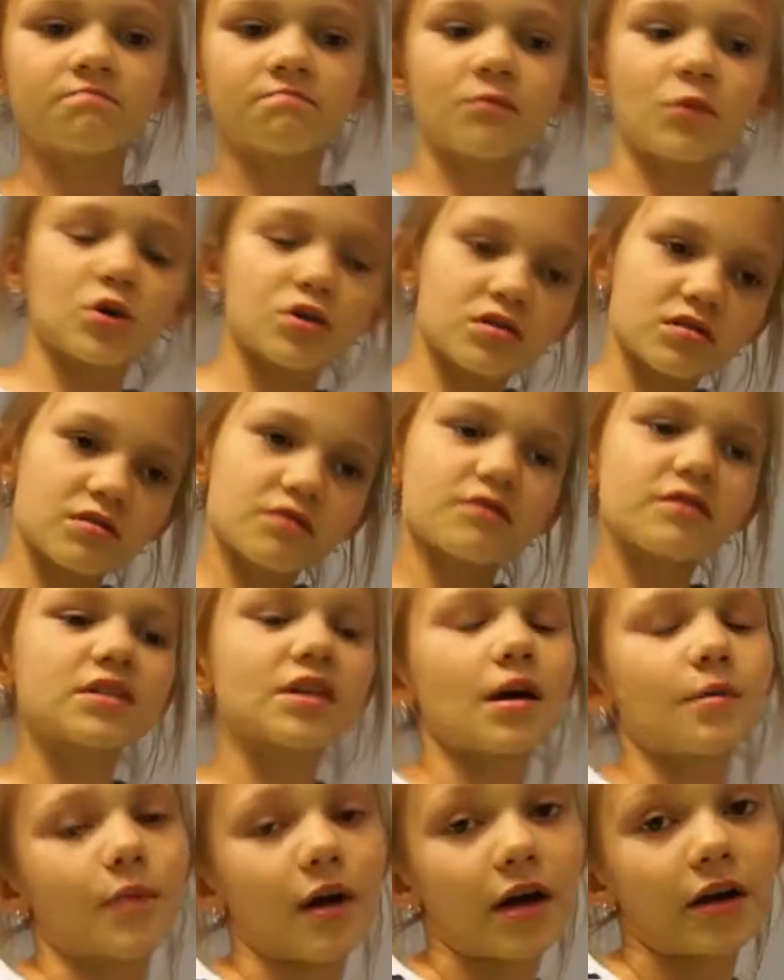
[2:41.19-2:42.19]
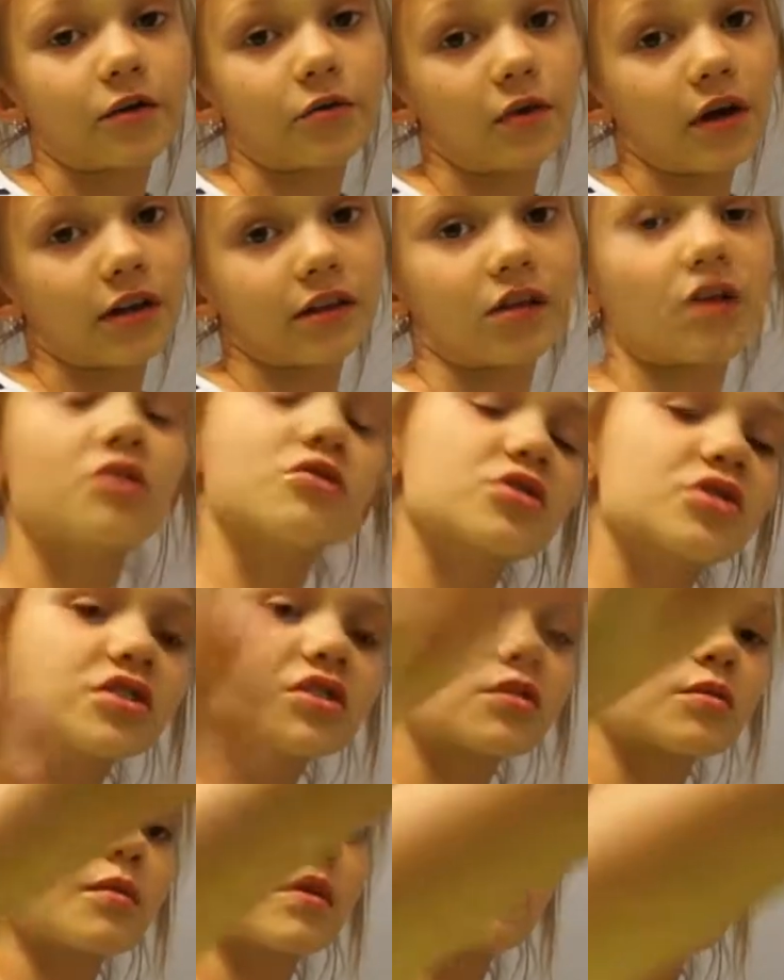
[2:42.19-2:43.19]
most of the time I do add lotion
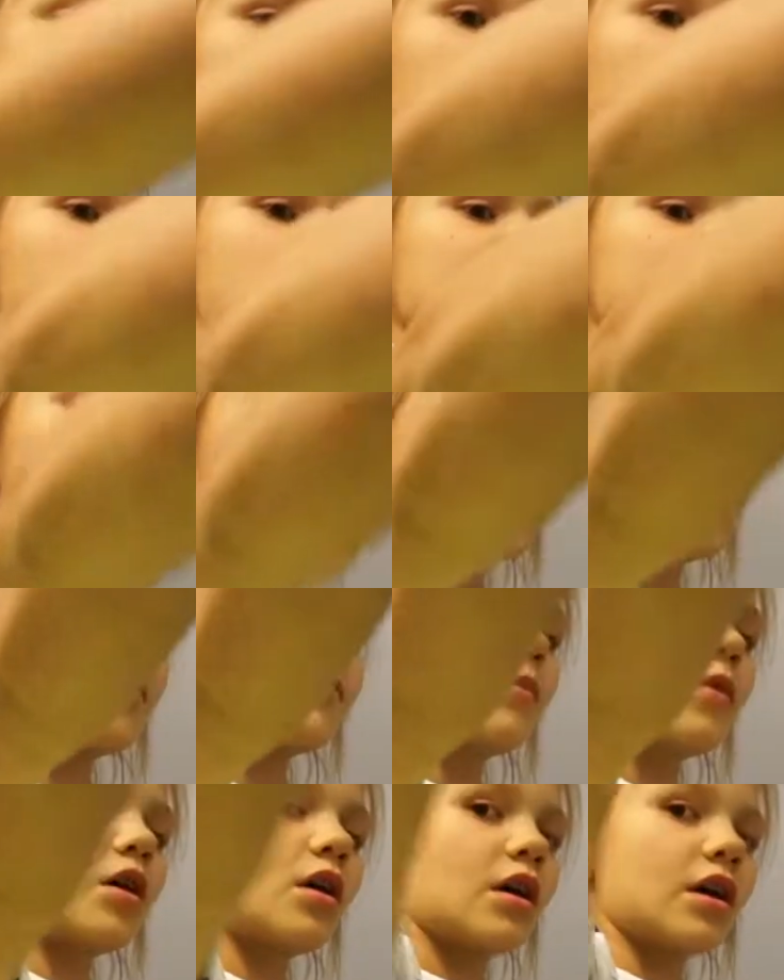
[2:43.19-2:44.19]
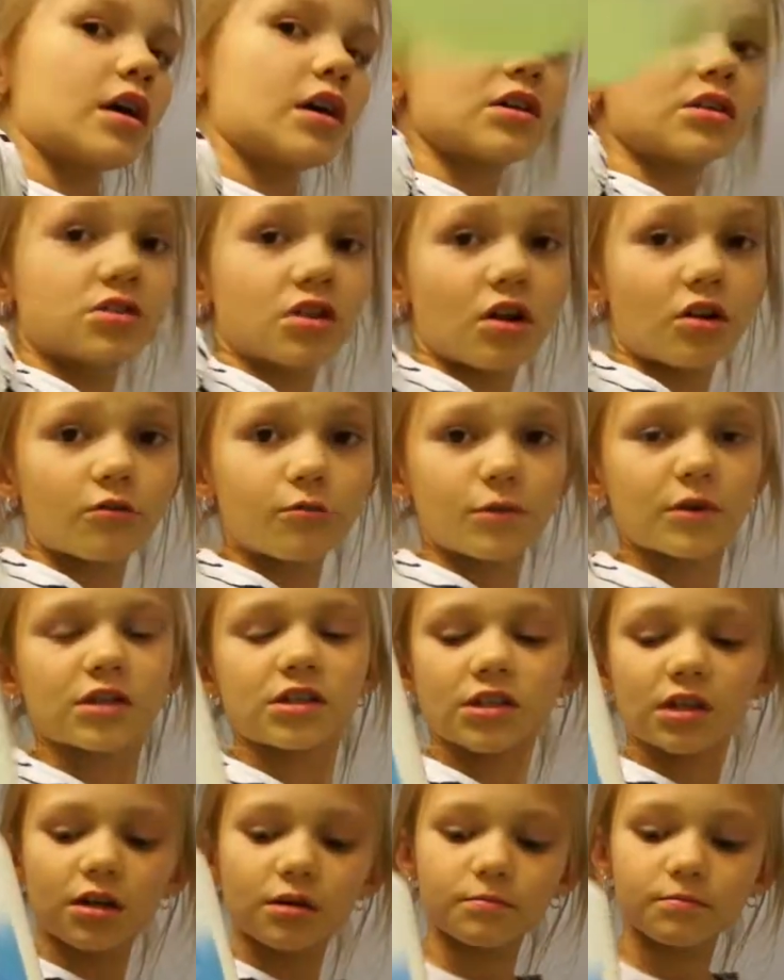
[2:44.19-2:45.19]
to my fluffy slime and all of my
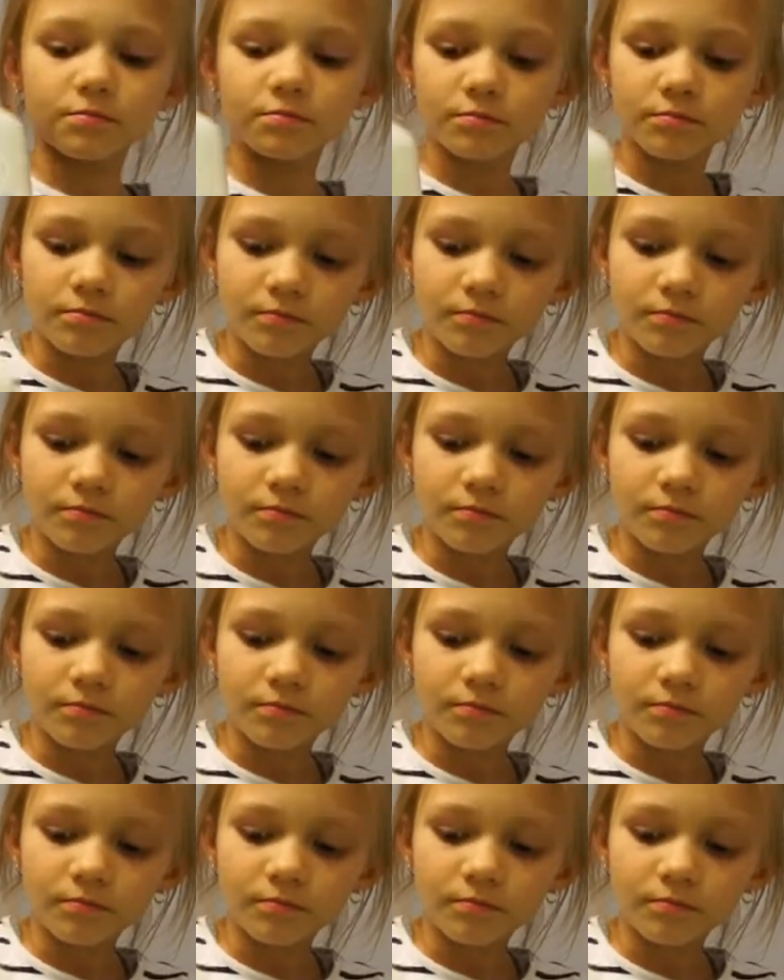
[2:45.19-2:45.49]
slime.